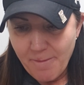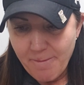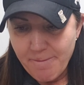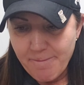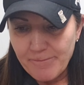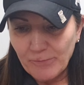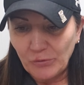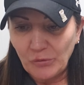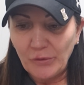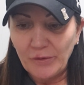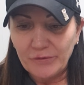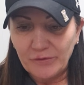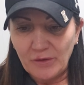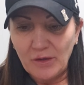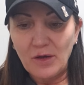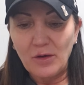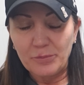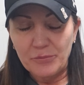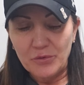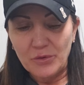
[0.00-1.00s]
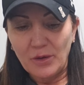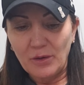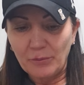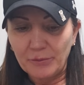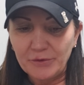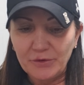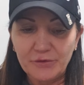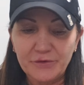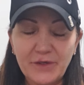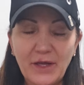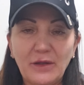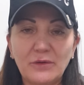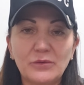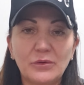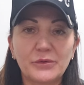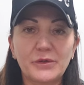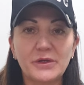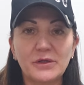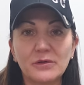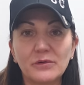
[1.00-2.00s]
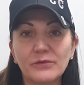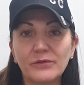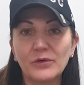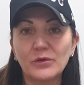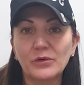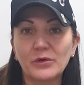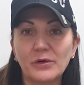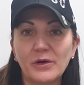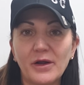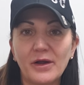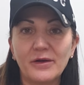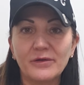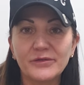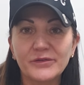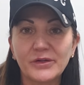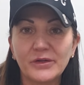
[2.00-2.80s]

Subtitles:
So that's going to help you out when you're downloading your photographs.